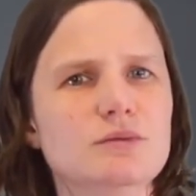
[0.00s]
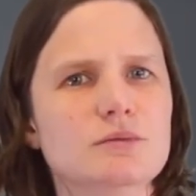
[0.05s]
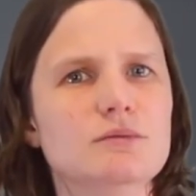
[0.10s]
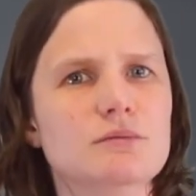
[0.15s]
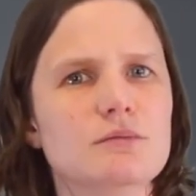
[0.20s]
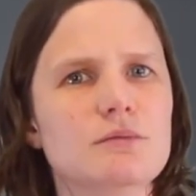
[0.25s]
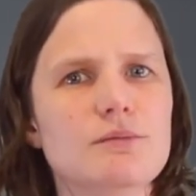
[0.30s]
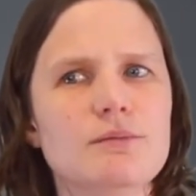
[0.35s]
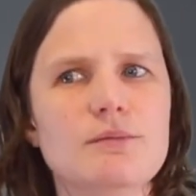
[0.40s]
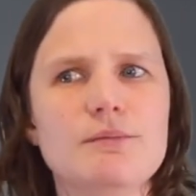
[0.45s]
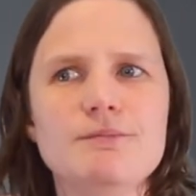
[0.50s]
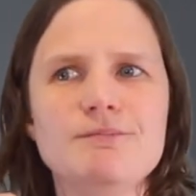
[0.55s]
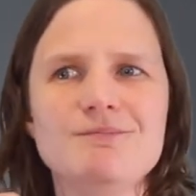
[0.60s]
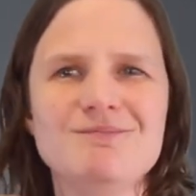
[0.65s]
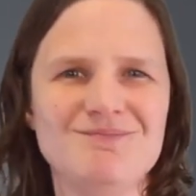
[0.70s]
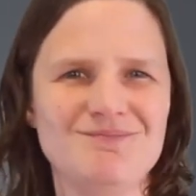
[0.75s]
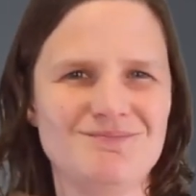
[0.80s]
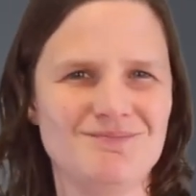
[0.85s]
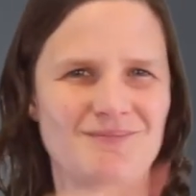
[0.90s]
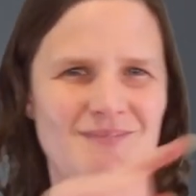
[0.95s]
And of course, in
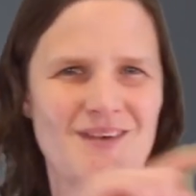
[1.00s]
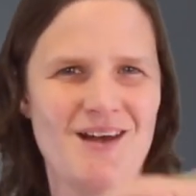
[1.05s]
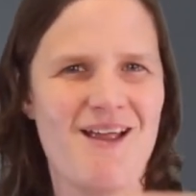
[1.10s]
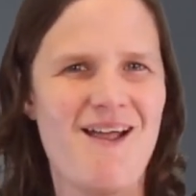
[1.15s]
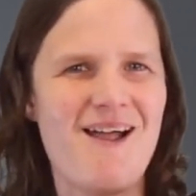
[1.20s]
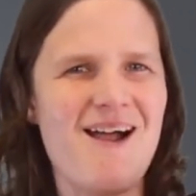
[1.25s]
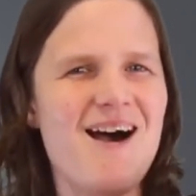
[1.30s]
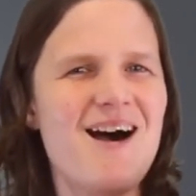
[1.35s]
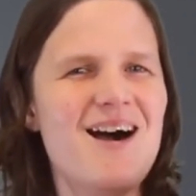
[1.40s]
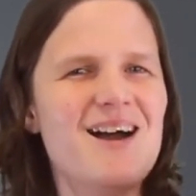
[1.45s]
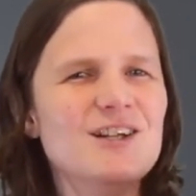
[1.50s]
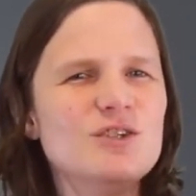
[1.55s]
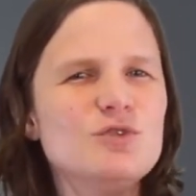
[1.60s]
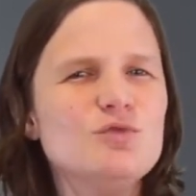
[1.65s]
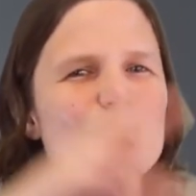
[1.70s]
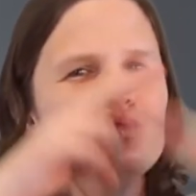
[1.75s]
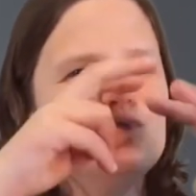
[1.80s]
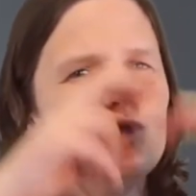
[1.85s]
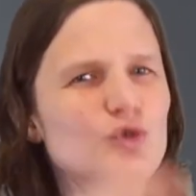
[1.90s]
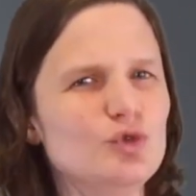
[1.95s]
Africa, there's a
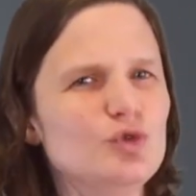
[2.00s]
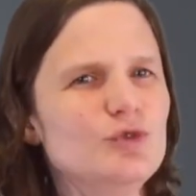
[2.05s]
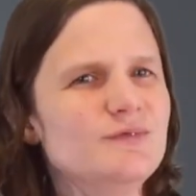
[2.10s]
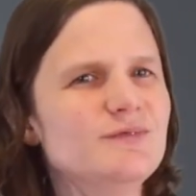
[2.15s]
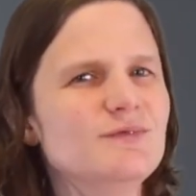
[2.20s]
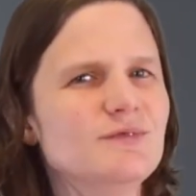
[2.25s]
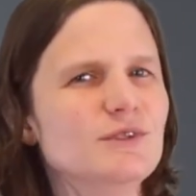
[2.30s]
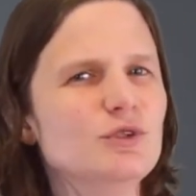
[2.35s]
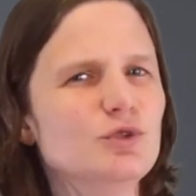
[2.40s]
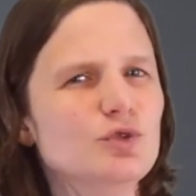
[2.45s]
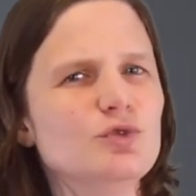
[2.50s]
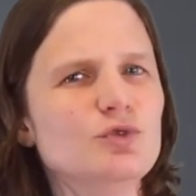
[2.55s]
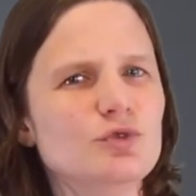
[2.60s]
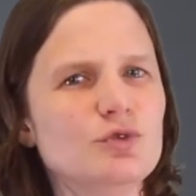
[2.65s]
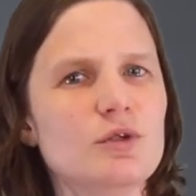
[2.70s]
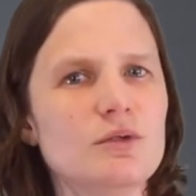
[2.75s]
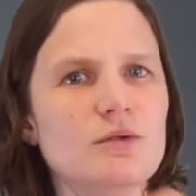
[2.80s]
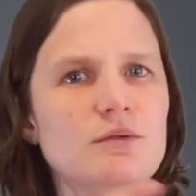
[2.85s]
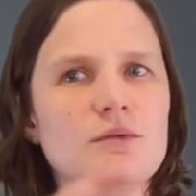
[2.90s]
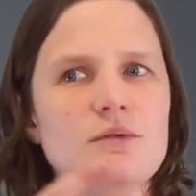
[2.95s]
strong culture
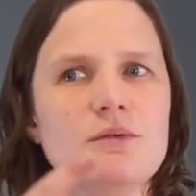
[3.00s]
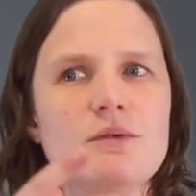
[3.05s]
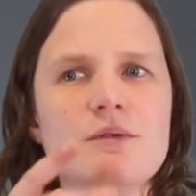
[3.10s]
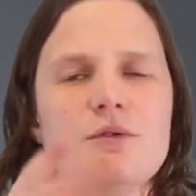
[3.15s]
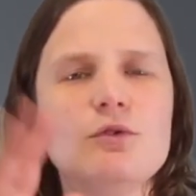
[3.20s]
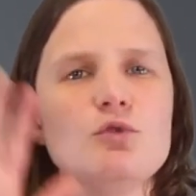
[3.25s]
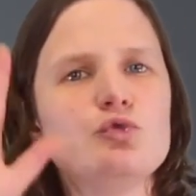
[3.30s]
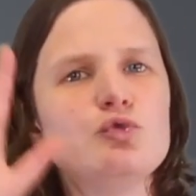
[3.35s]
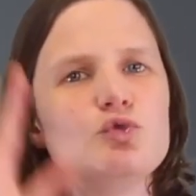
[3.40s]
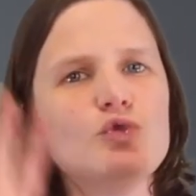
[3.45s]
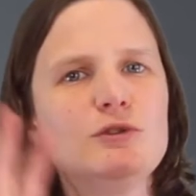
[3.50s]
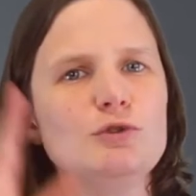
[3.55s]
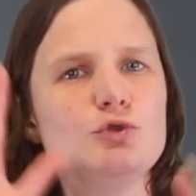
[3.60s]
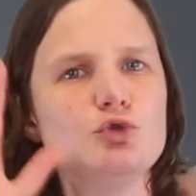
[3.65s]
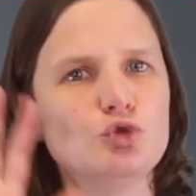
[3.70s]
of gesture,